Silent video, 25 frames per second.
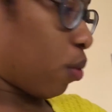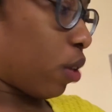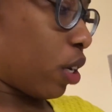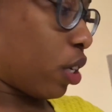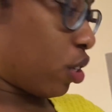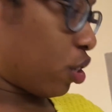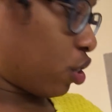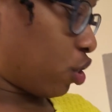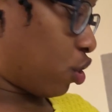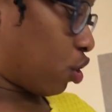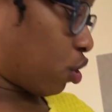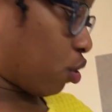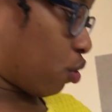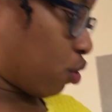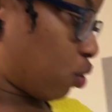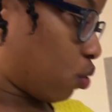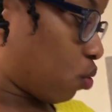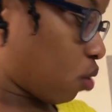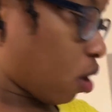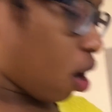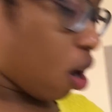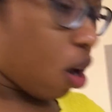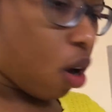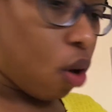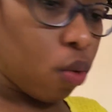I wanted to show you
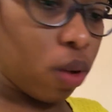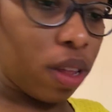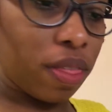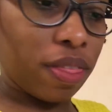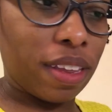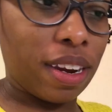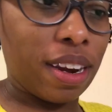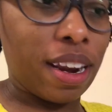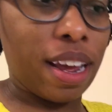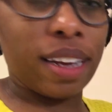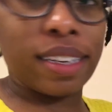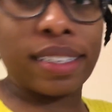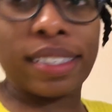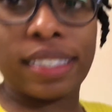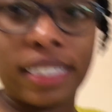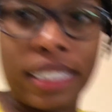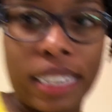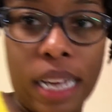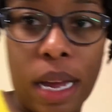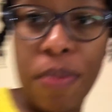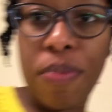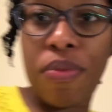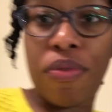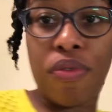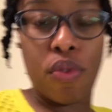all what the next
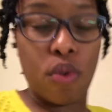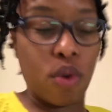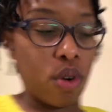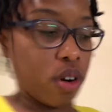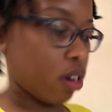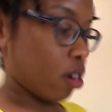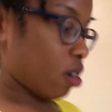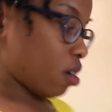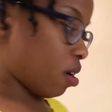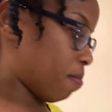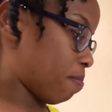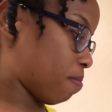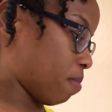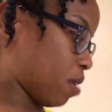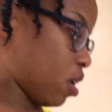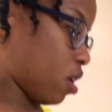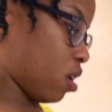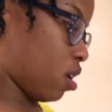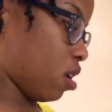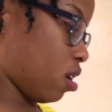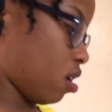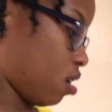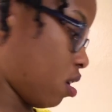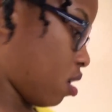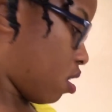step for
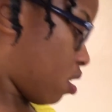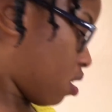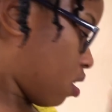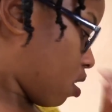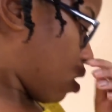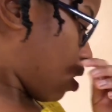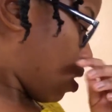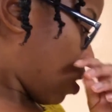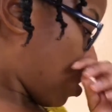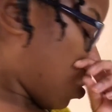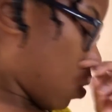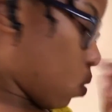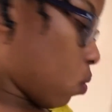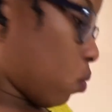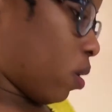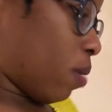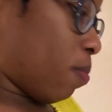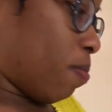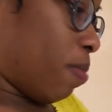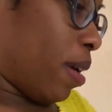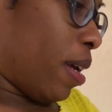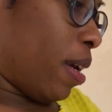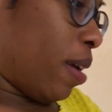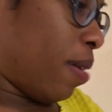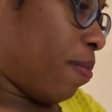me
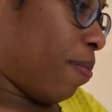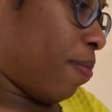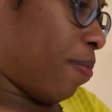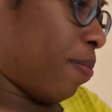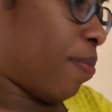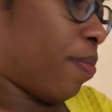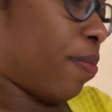would be.